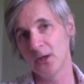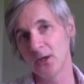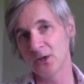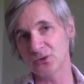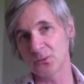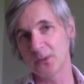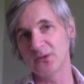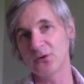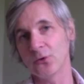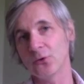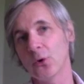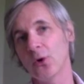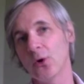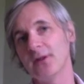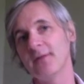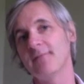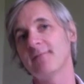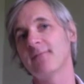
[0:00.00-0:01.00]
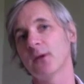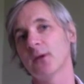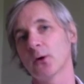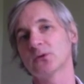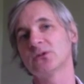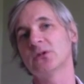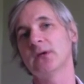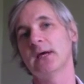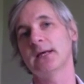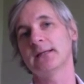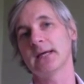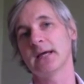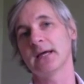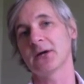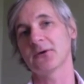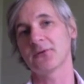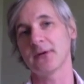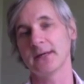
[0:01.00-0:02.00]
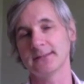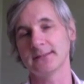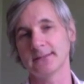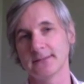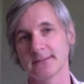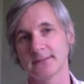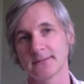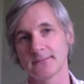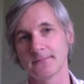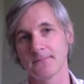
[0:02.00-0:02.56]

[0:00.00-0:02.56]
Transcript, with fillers: So we don't know how they fluctuate in crisis.